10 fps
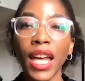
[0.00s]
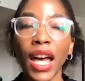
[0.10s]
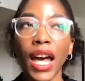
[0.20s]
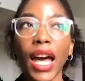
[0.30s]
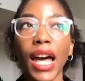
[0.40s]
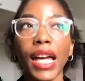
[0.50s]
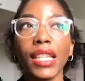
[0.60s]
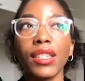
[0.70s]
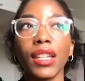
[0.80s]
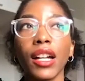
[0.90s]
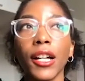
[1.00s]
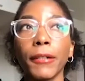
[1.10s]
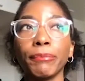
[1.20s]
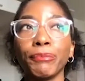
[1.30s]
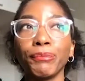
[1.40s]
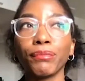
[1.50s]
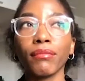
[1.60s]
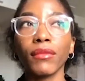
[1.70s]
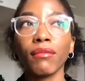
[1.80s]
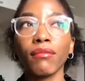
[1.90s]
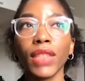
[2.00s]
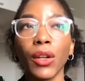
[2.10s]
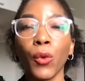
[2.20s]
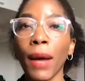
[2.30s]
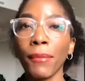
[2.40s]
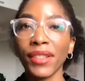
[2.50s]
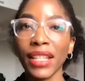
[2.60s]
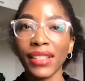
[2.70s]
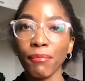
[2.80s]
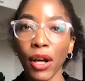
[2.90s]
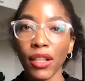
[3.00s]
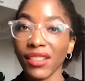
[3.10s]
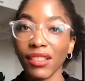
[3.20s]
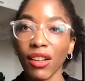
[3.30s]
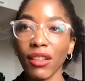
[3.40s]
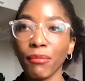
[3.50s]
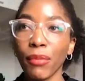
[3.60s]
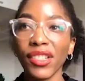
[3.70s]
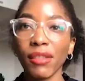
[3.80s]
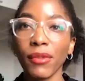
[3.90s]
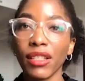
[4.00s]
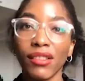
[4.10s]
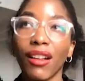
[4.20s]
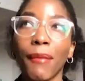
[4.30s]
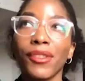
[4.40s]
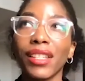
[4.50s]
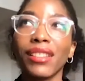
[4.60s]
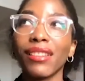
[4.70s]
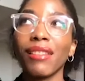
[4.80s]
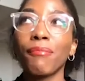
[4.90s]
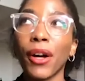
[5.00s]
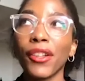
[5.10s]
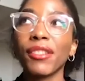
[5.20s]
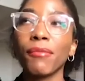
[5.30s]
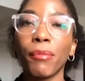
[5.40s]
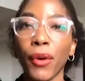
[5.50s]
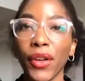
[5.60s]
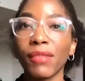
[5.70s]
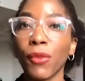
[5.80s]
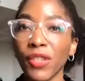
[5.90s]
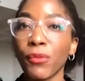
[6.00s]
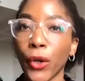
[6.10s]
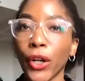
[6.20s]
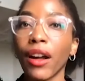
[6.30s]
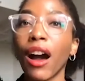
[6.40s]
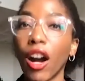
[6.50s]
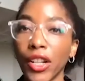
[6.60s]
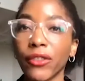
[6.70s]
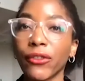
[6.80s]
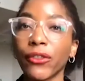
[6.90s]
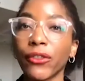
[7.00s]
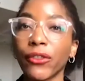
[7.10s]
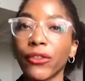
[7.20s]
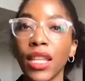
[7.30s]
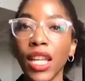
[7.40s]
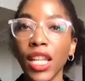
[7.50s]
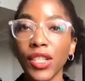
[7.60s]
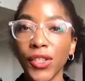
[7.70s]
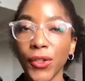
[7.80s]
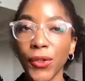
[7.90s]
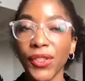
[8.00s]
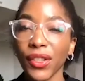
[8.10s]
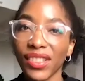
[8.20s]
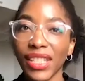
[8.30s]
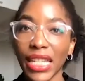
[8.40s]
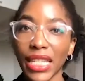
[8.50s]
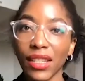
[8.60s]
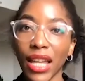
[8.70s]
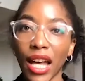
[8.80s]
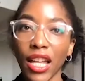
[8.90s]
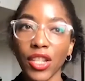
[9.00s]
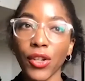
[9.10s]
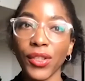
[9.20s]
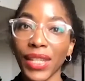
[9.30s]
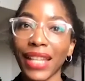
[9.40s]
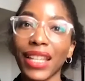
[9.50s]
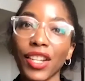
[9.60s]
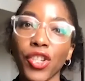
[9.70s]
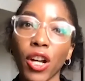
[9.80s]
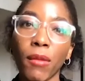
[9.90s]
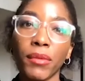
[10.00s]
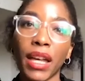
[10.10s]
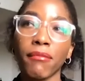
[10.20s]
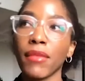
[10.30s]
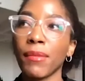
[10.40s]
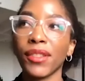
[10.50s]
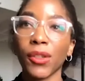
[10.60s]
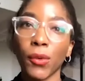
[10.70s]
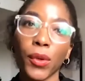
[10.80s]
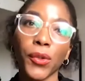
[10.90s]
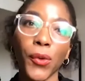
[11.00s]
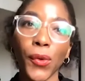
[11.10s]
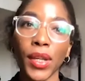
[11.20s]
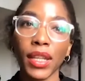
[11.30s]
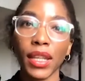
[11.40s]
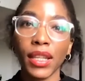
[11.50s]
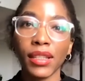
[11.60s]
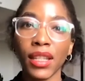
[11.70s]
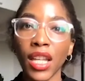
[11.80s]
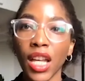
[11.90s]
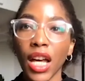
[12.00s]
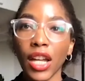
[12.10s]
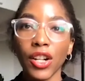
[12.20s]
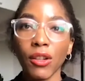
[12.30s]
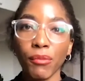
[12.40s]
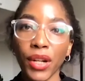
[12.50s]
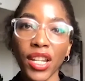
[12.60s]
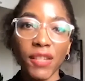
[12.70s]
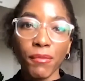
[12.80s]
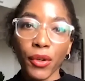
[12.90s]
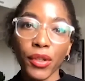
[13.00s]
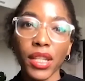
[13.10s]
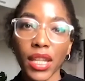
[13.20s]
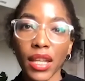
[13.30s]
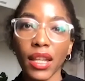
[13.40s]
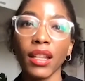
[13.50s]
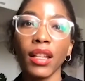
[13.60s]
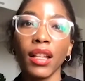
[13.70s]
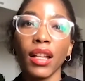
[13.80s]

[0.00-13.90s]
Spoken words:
And well, I'm not saying it's not impossible. I'm not saying it's impossible, but it's much more harder for me to succeed in that, to get that job than maybe someone who is, I don't know, British born here.